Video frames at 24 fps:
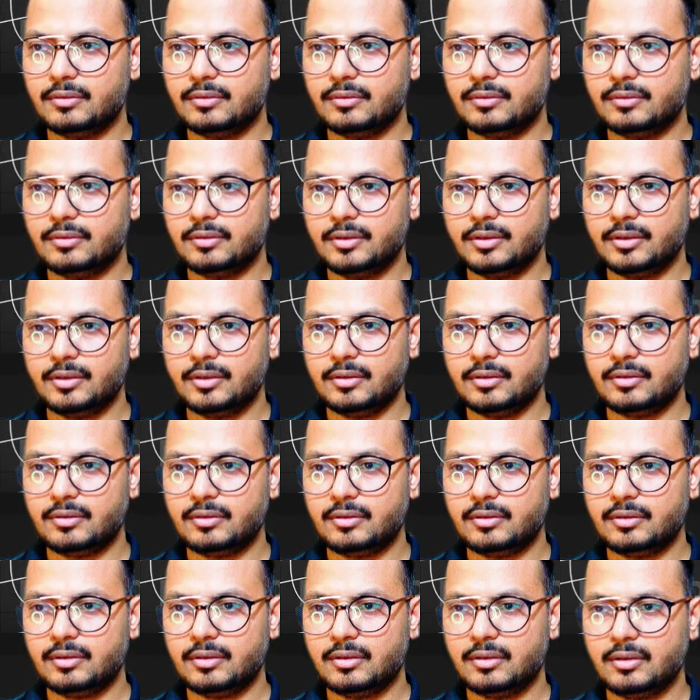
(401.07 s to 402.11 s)
here.
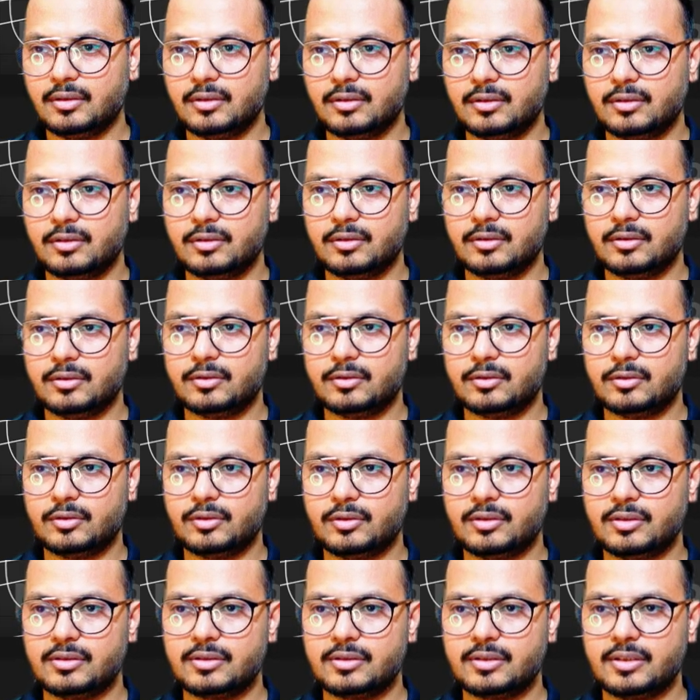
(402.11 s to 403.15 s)
So
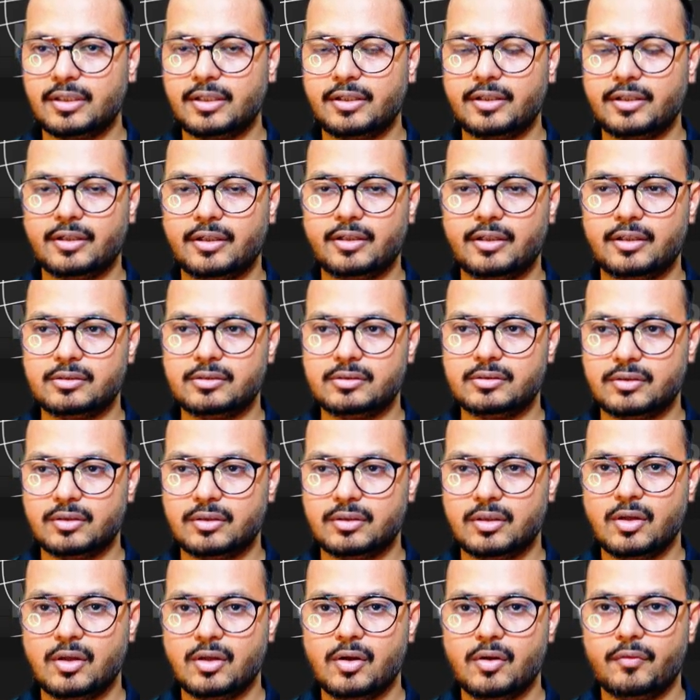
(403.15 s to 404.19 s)
this gradient is
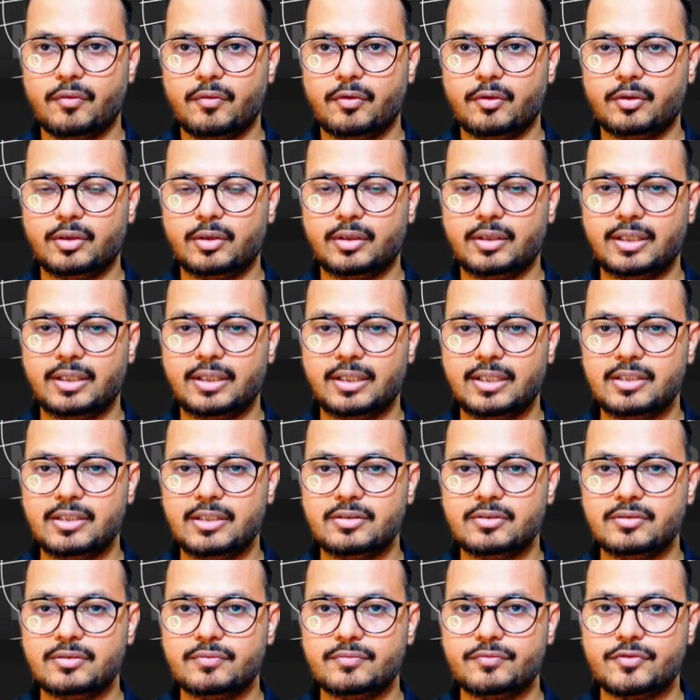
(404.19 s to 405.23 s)
for the green
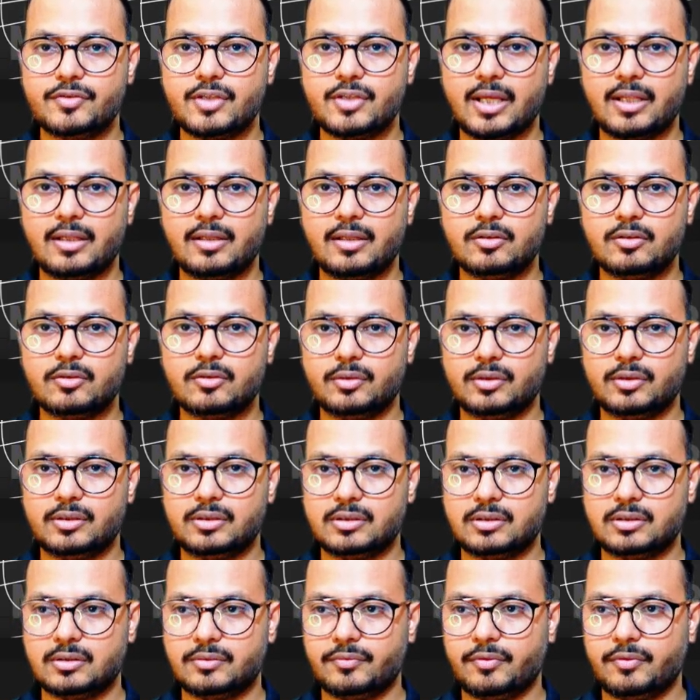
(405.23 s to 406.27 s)
gen, so
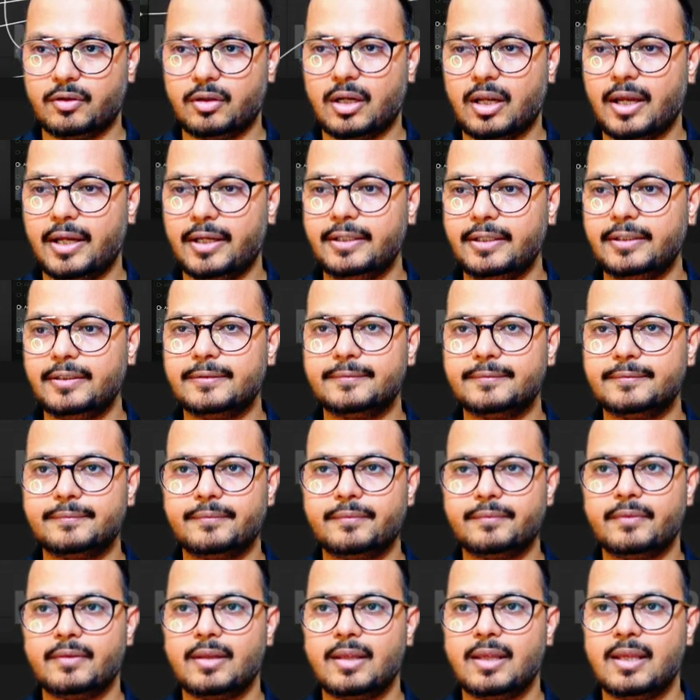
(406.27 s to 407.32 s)
it's for height.
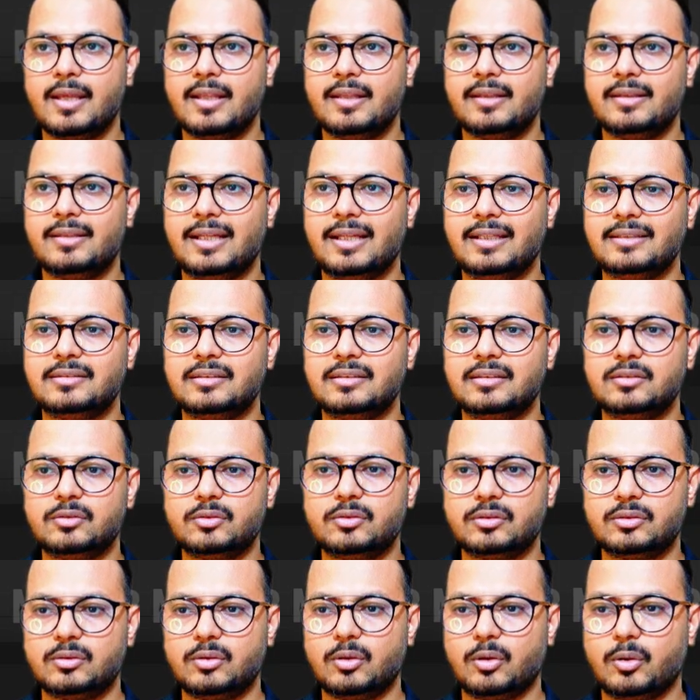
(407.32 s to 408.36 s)
That's it. So
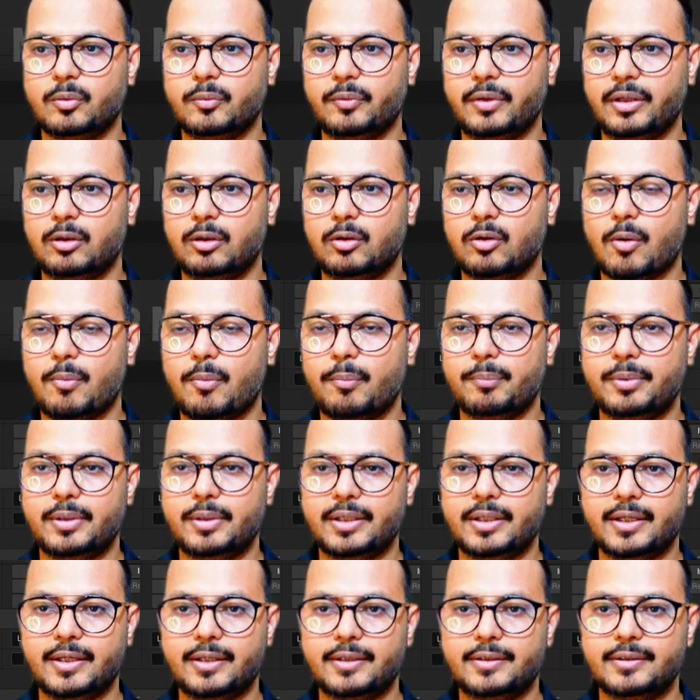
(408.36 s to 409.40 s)
it's not very
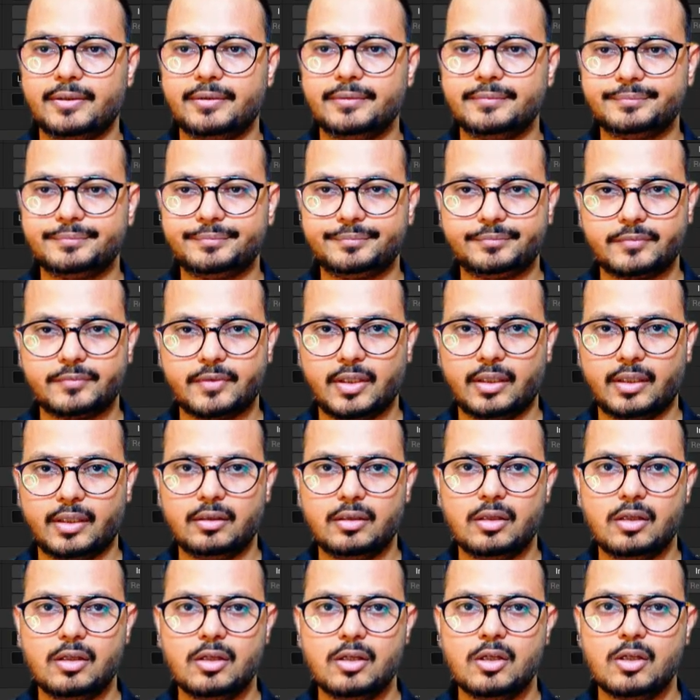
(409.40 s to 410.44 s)
complicated thing.
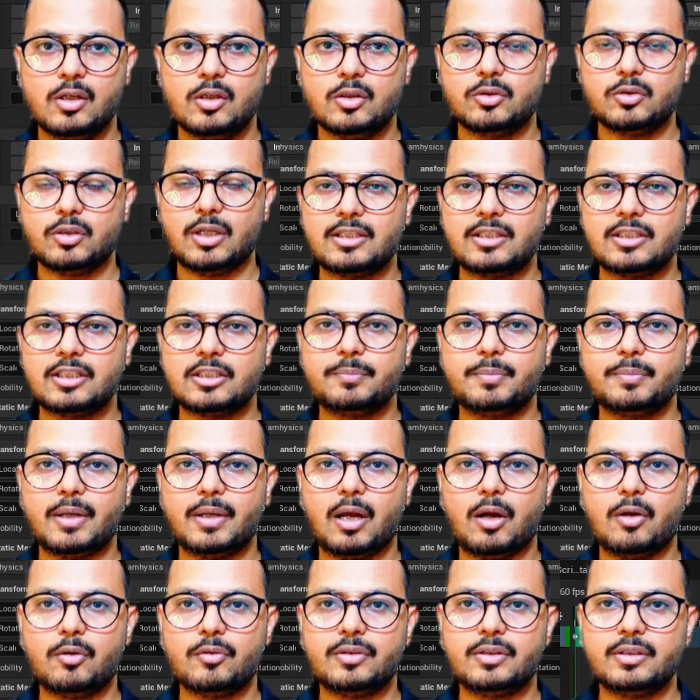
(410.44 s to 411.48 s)
So I'll
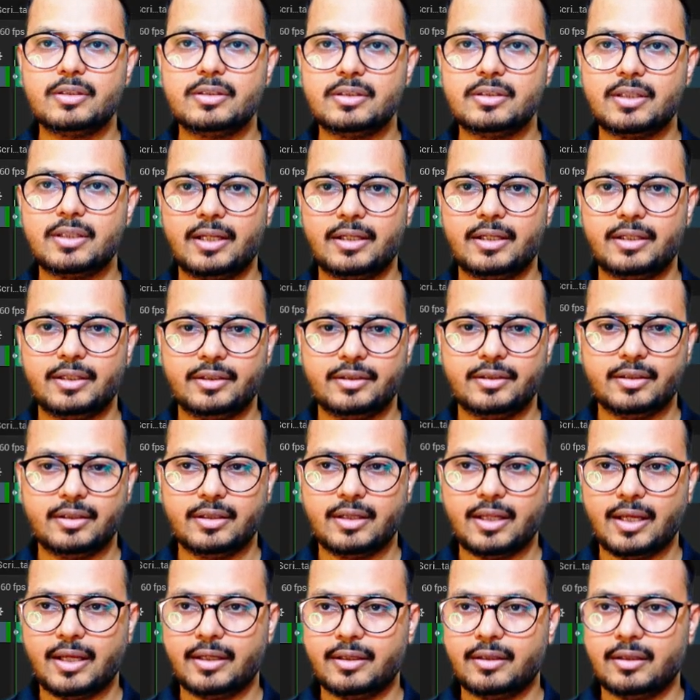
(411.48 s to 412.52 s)
browse this, and in the
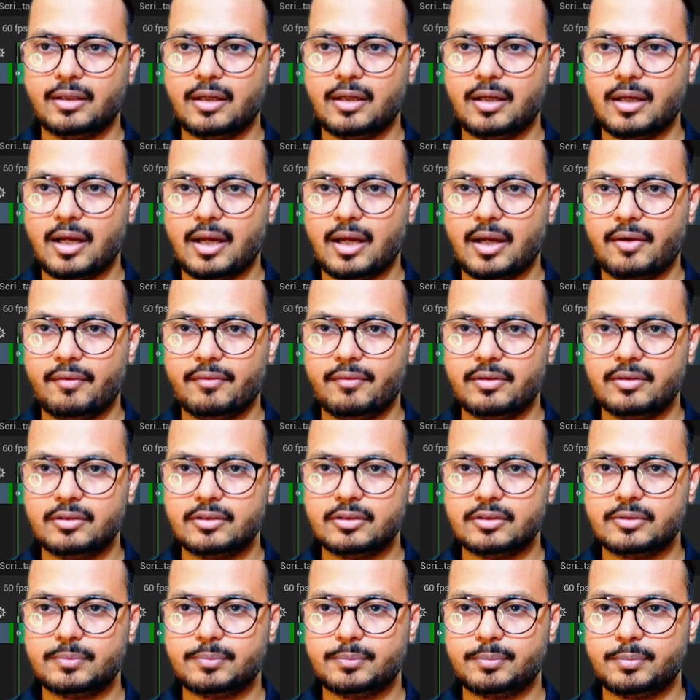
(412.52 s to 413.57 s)
Niagara I will
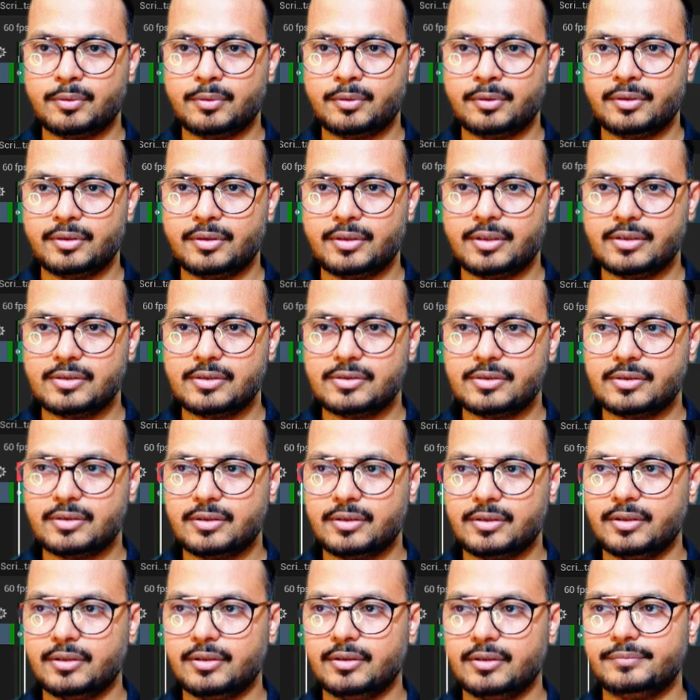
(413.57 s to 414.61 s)
just put this
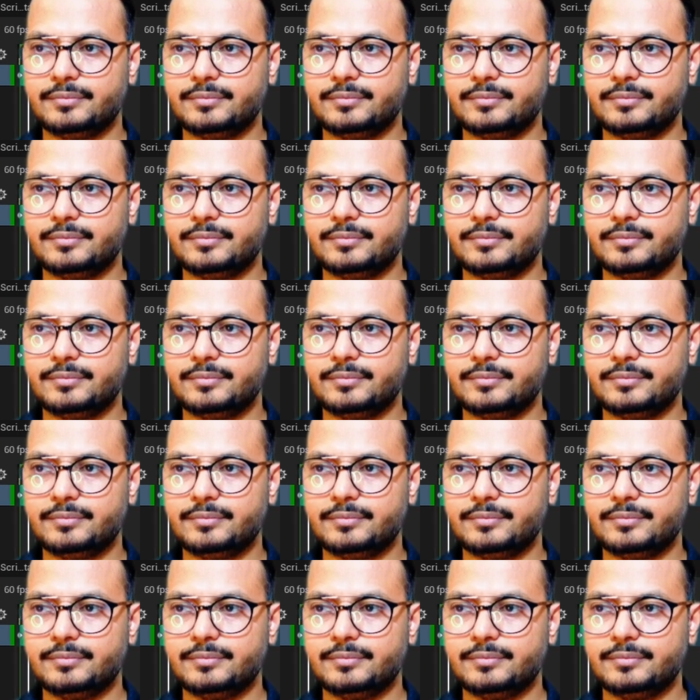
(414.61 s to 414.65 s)
here.